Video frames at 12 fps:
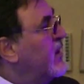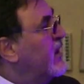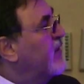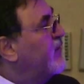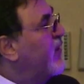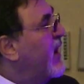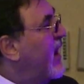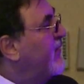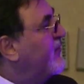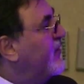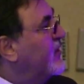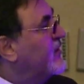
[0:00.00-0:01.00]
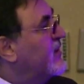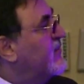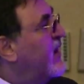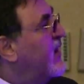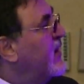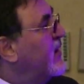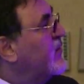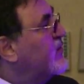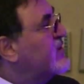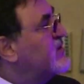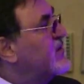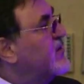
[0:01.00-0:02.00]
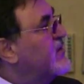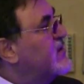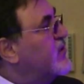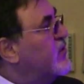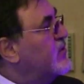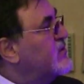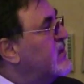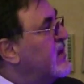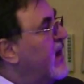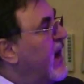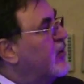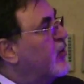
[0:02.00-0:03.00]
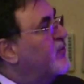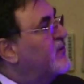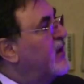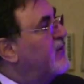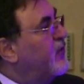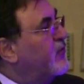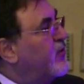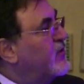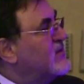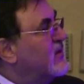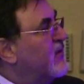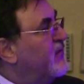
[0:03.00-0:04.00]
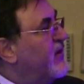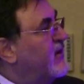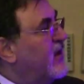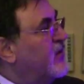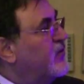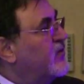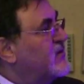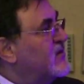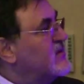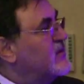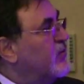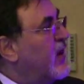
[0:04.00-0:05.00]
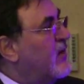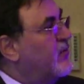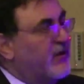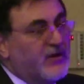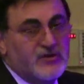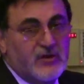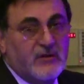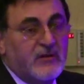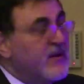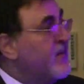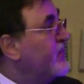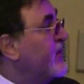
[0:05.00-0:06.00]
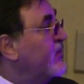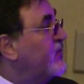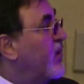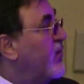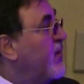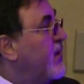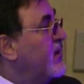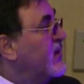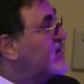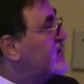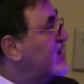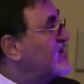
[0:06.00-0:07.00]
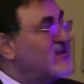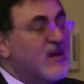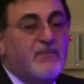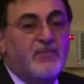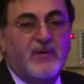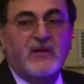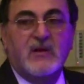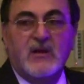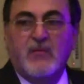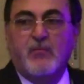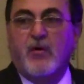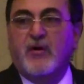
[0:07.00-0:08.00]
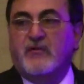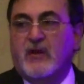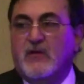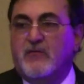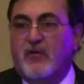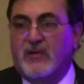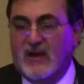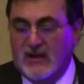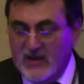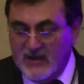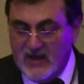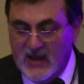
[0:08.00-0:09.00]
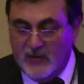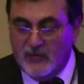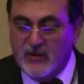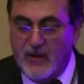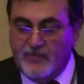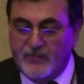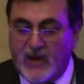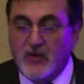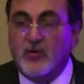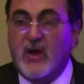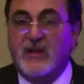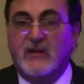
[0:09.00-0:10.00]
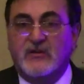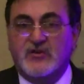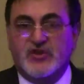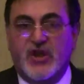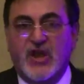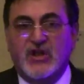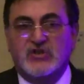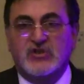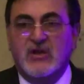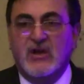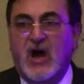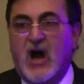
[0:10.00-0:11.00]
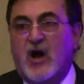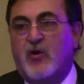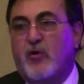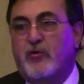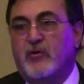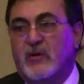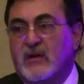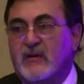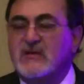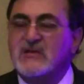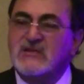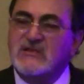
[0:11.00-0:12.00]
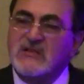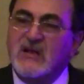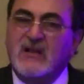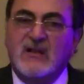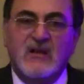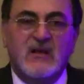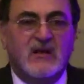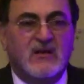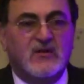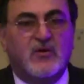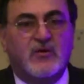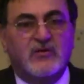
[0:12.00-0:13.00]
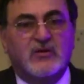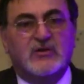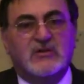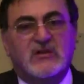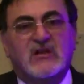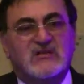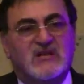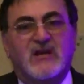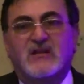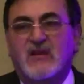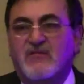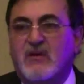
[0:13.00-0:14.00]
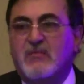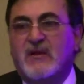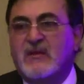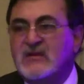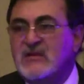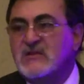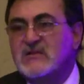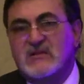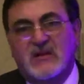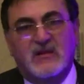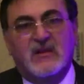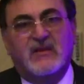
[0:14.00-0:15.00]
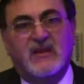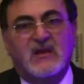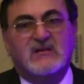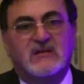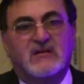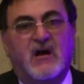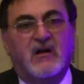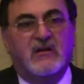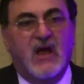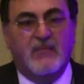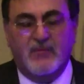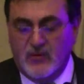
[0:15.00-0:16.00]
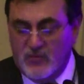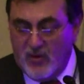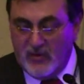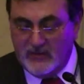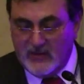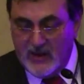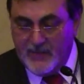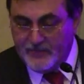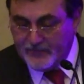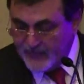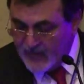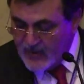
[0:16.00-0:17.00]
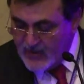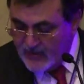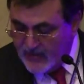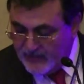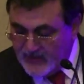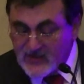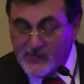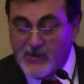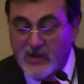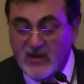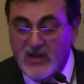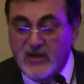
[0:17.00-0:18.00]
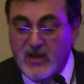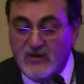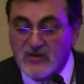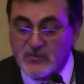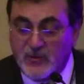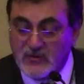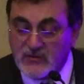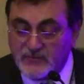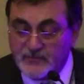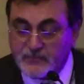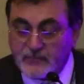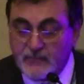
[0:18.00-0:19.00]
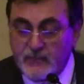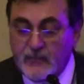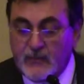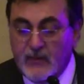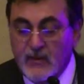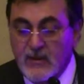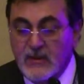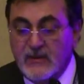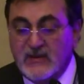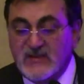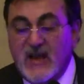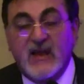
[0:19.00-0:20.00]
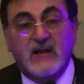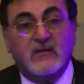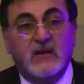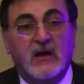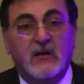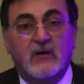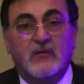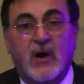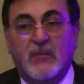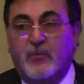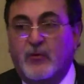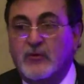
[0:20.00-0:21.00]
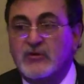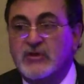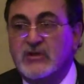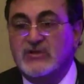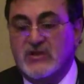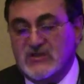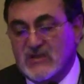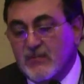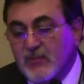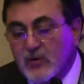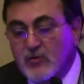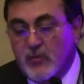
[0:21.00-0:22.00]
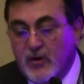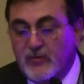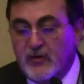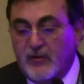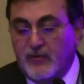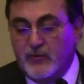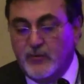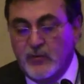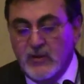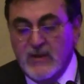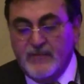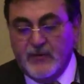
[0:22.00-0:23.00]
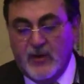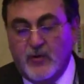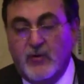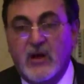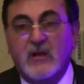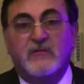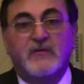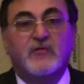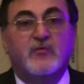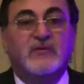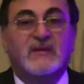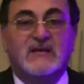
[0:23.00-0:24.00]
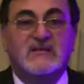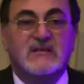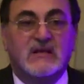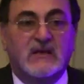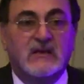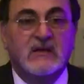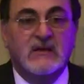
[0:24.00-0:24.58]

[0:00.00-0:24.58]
If you have edema, you just increase the dose and observe for toxic effect and toxicity or hypotension. So it's just simple monitoring for the clinical outcome, and you can change accordingly. This is still not really scientific, but this is the things that are happening all the time. This is by clinical response. The second approach is just simply to monitor through in vitro testing.